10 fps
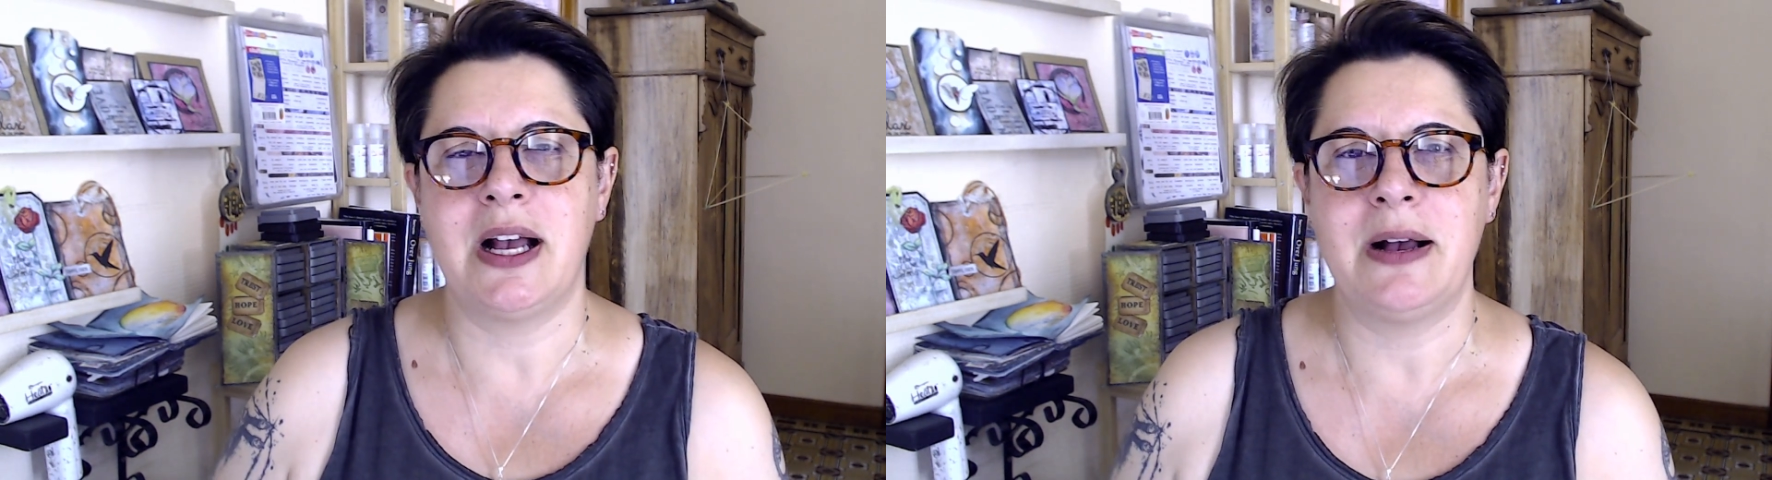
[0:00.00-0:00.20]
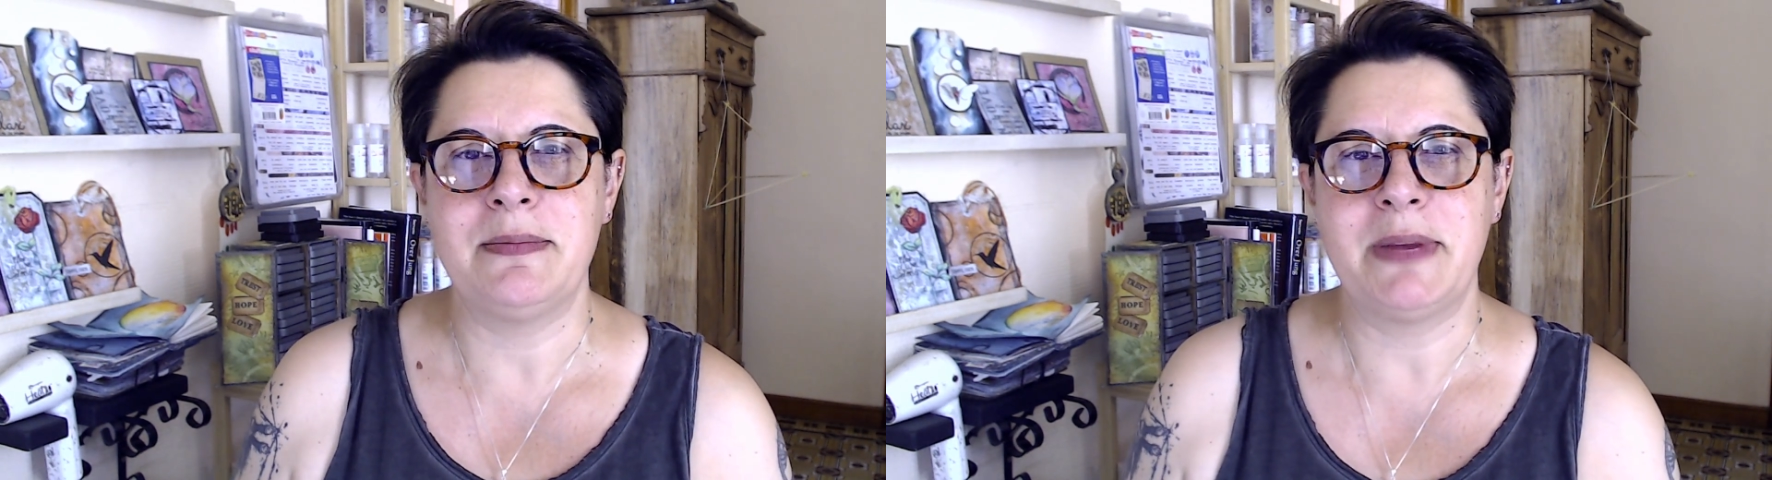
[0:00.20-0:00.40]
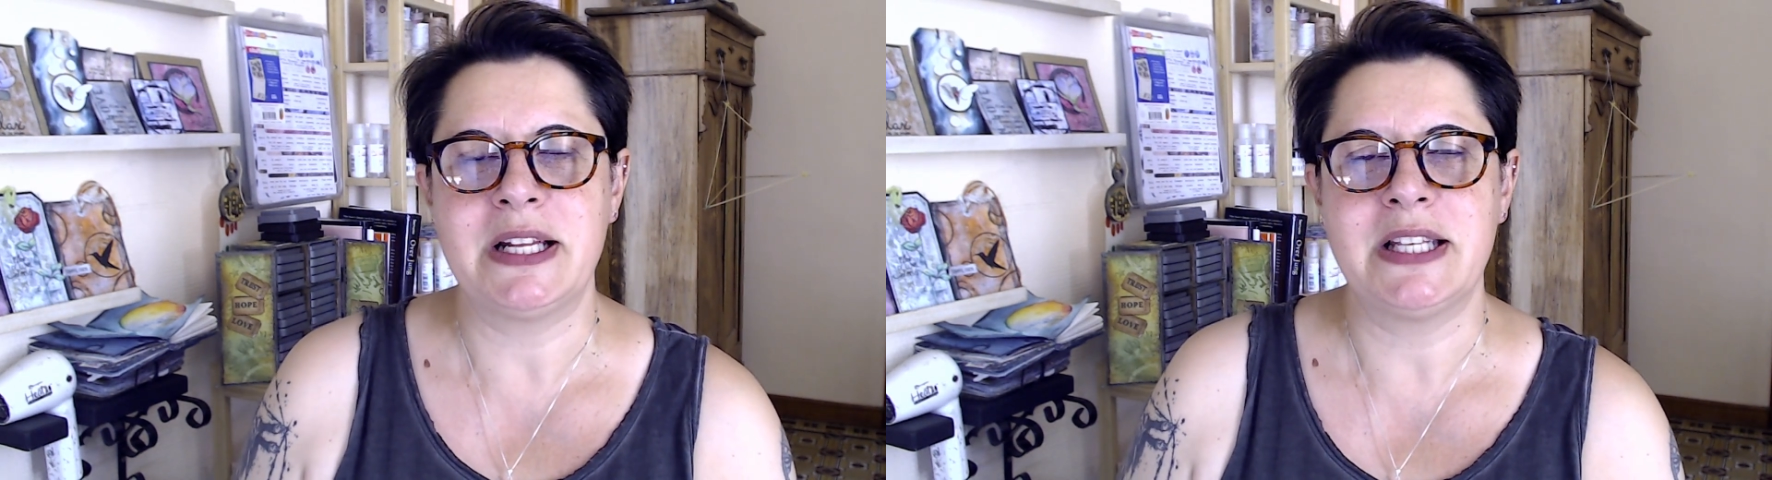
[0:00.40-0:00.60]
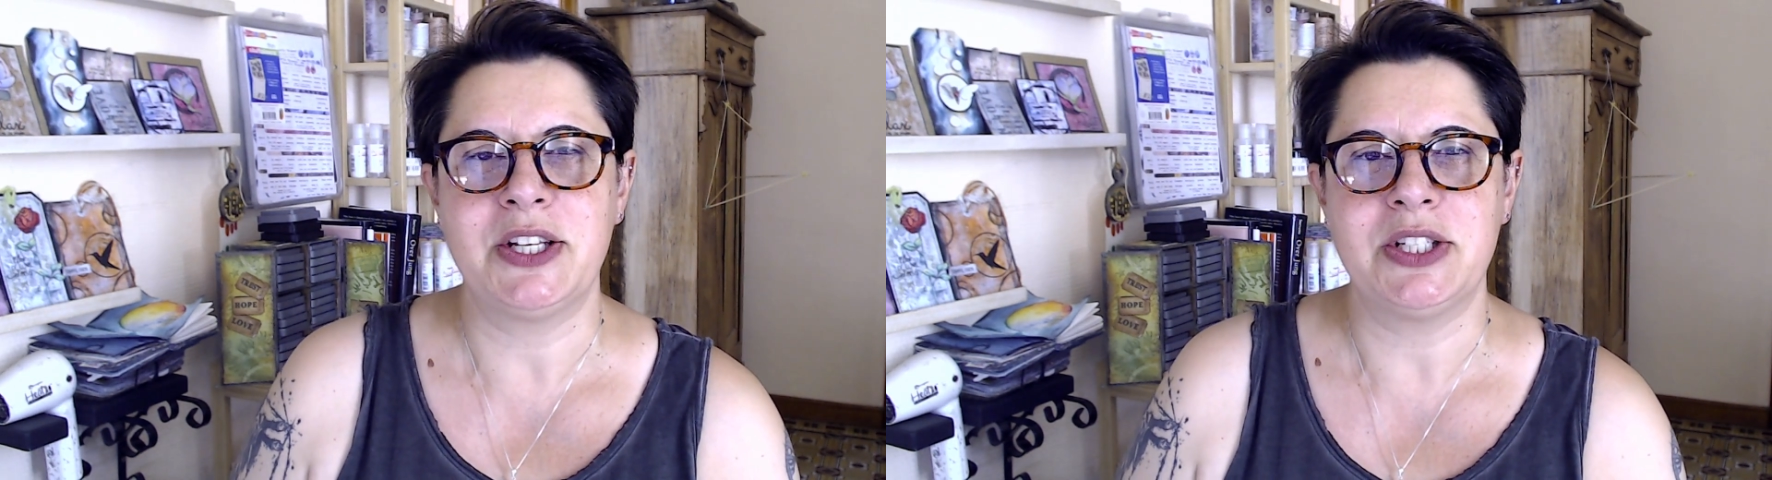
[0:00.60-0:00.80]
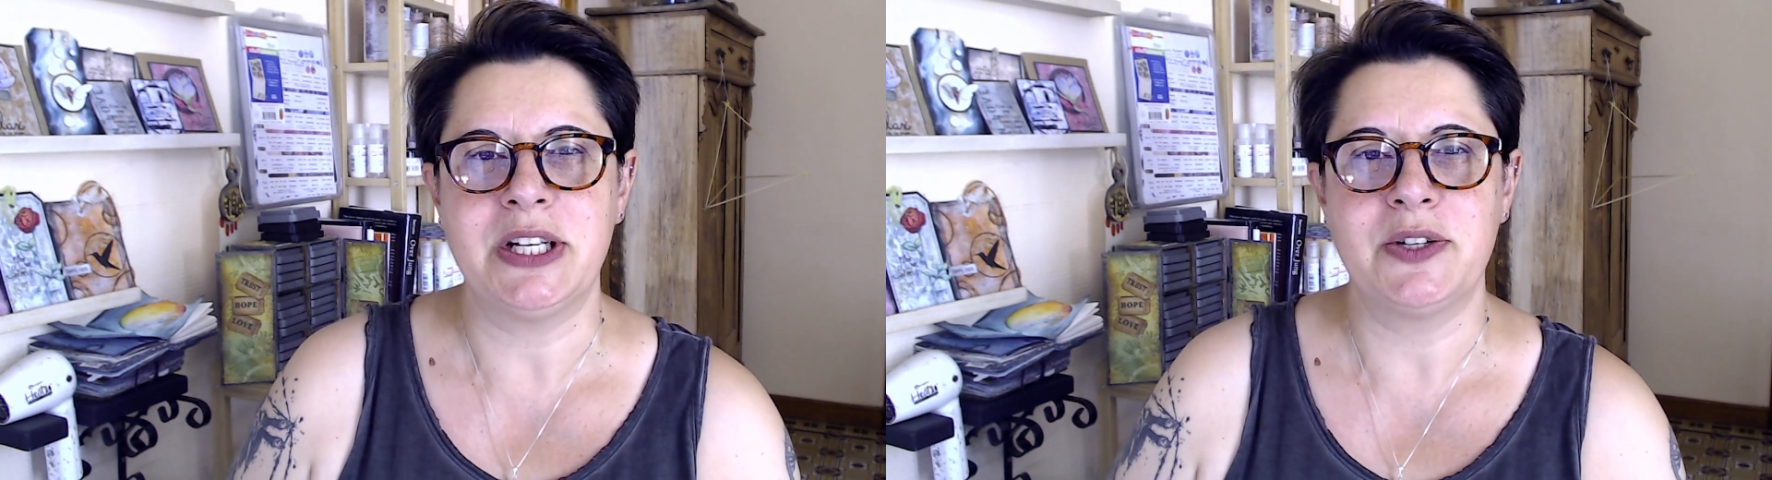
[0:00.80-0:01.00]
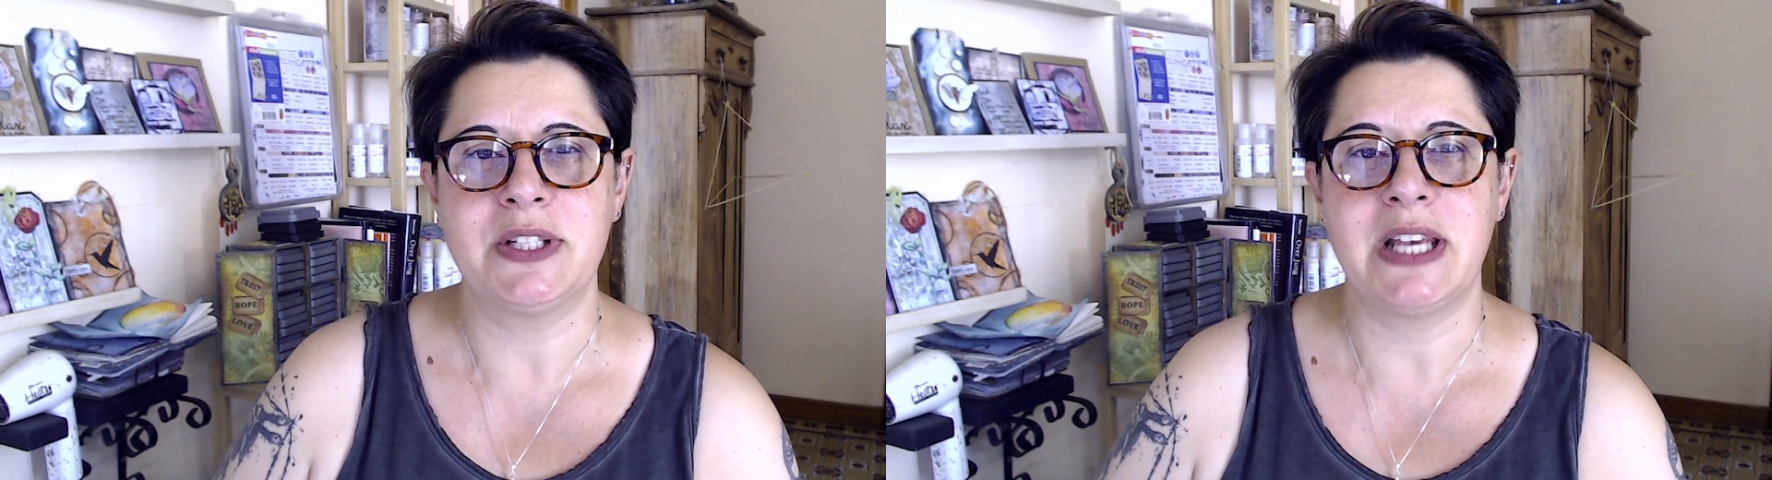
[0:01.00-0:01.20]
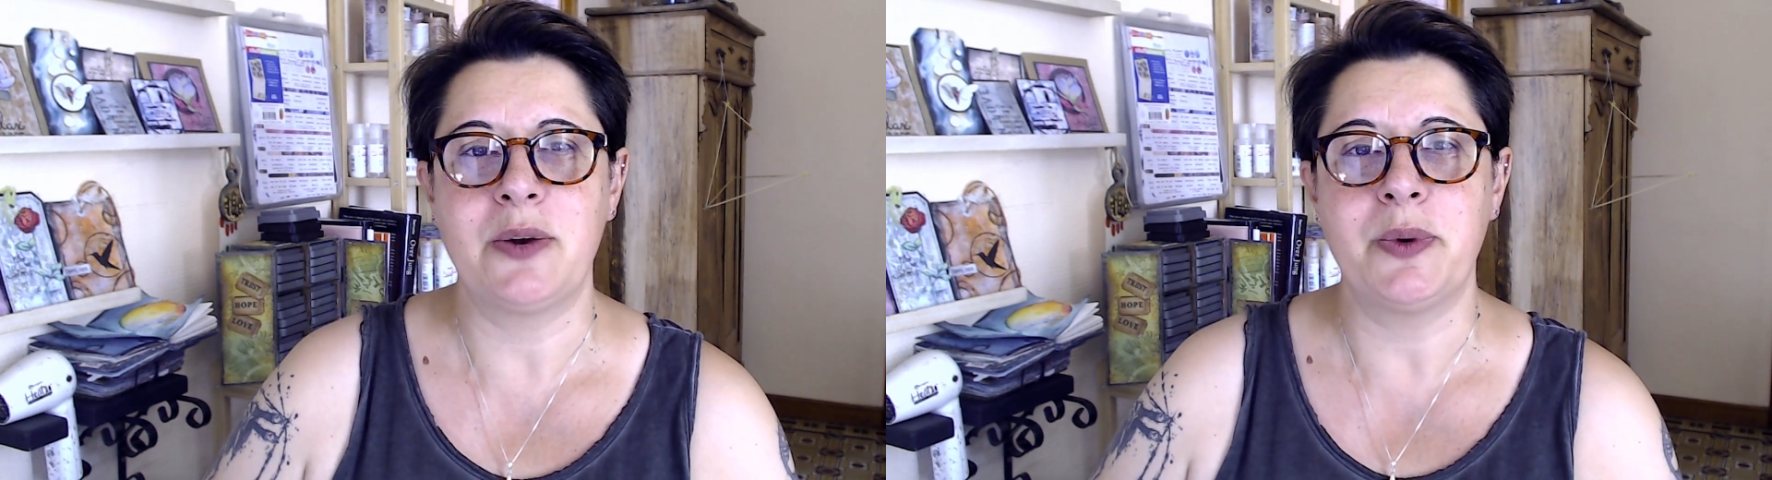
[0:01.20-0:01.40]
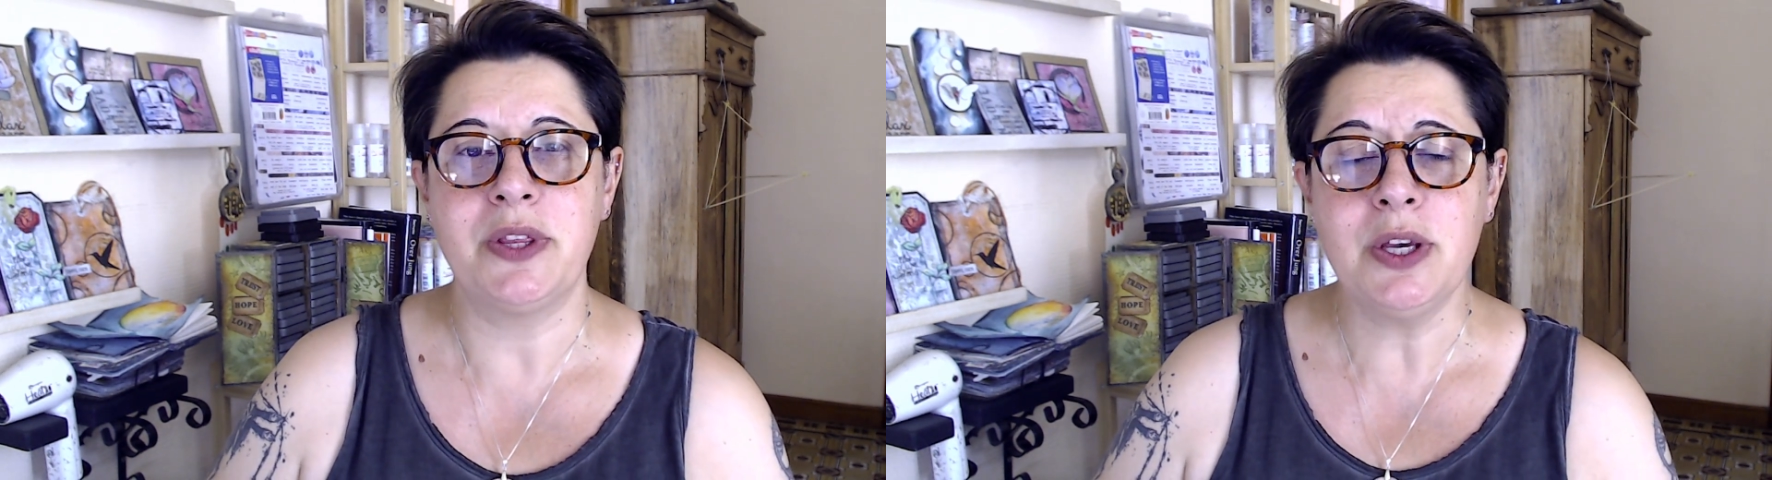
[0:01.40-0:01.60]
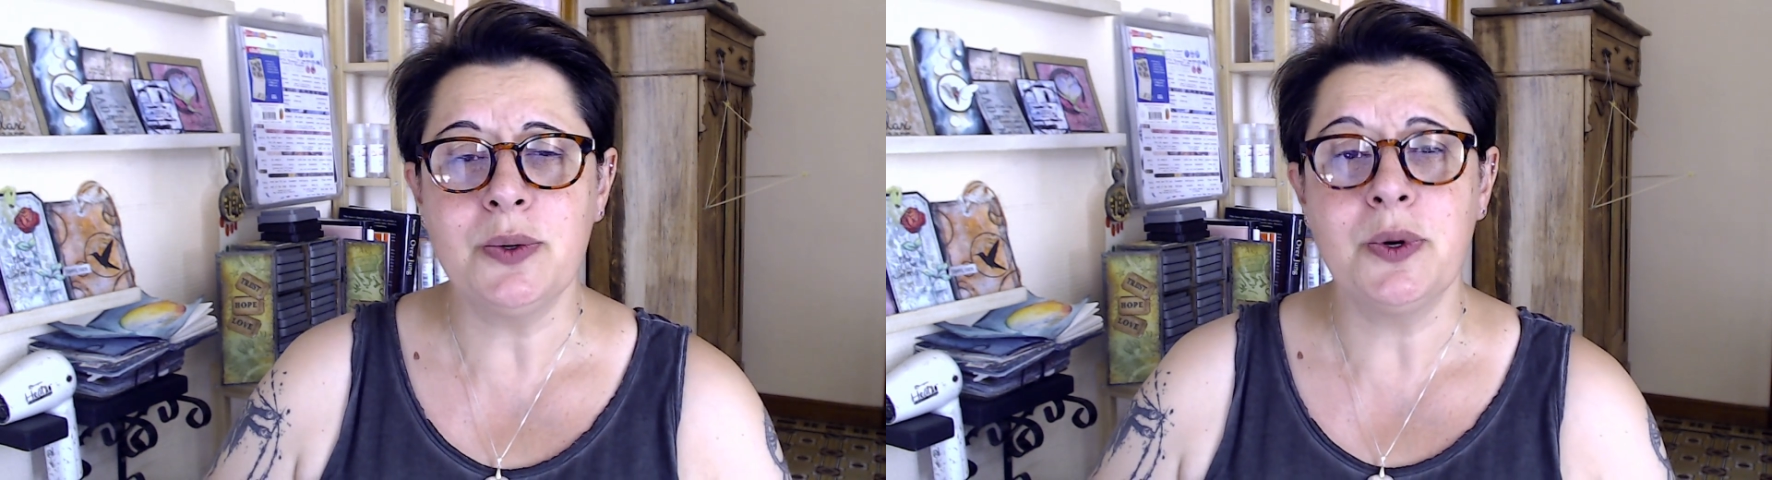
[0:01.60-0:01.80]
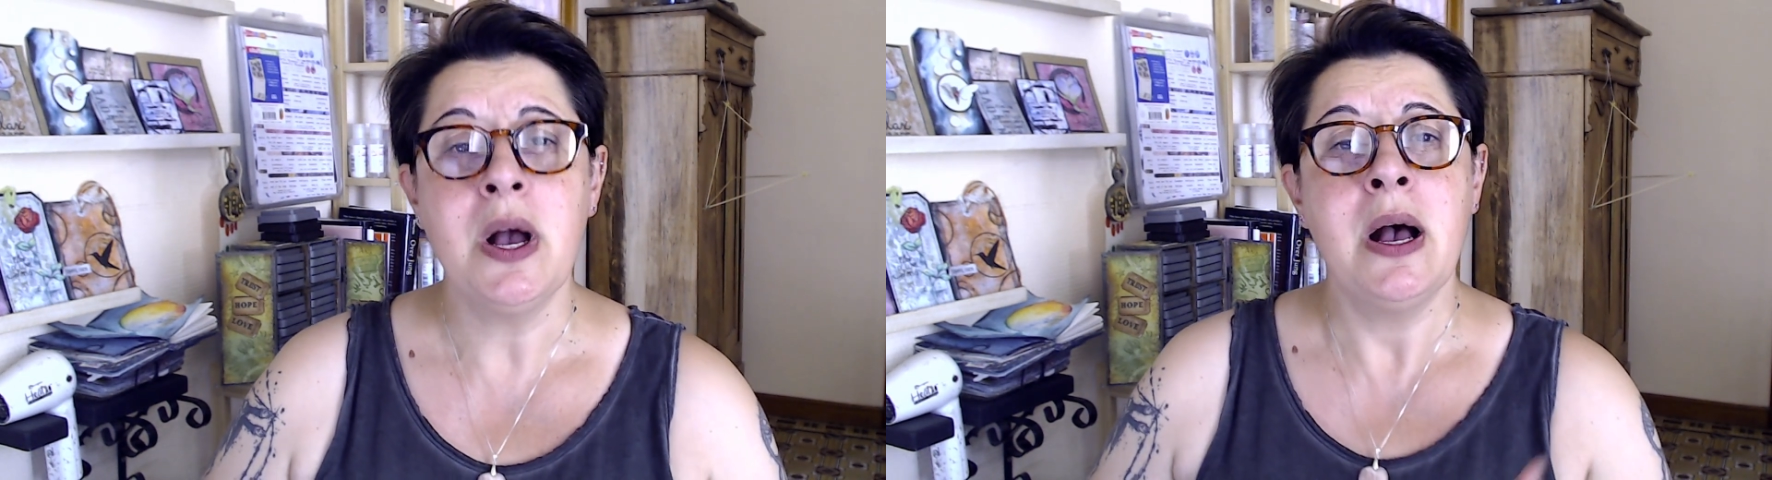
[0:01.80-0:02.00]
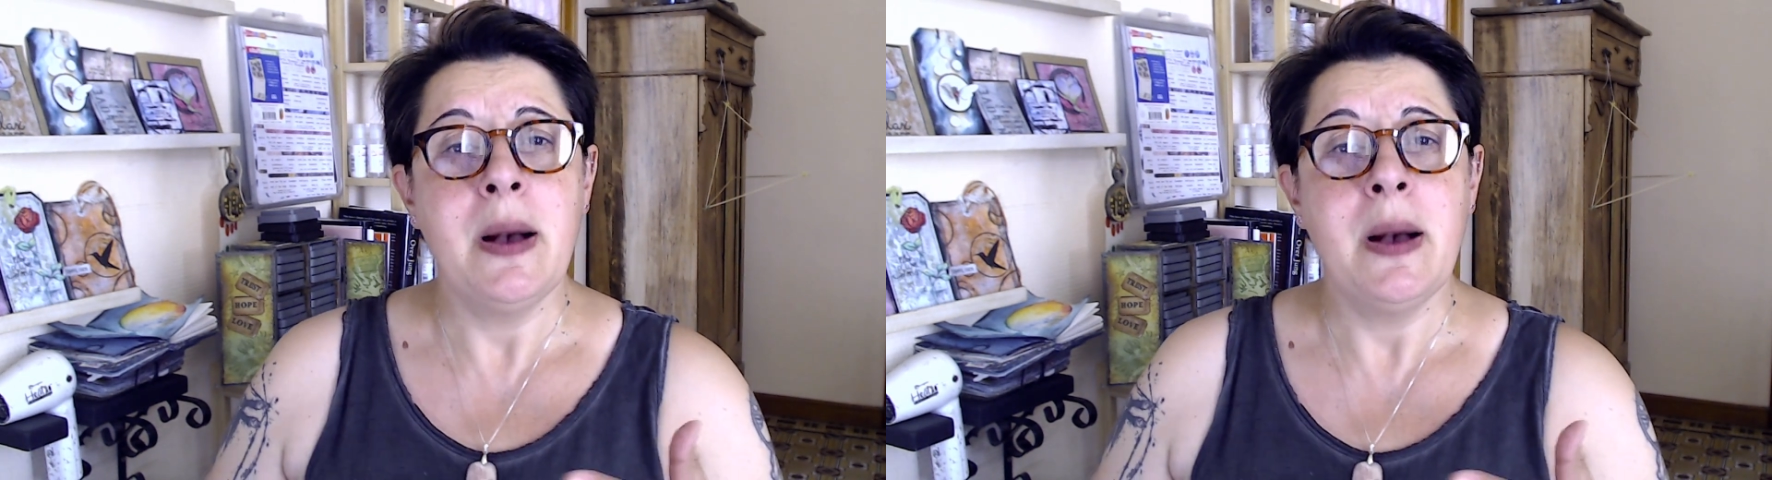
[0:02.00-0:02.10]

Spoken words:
meditation here together with you,